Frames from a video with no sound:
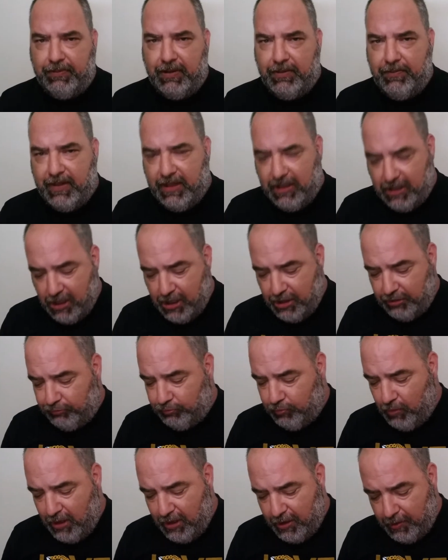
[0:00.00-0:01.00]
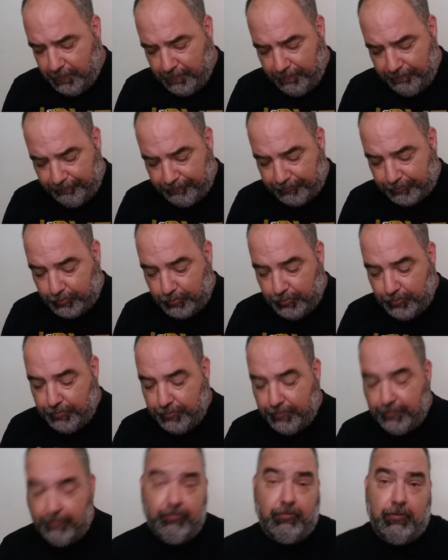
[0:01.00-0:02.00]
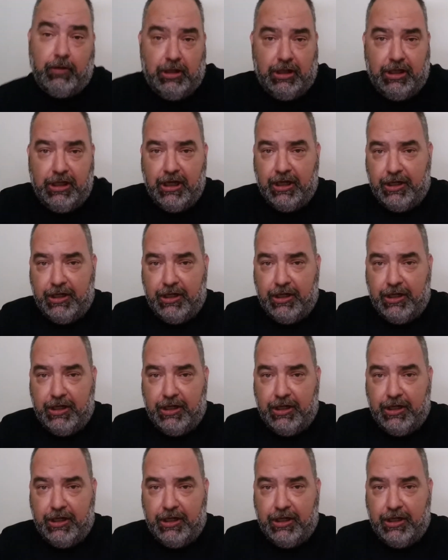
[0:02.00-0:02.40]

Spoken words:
because, well, you didn't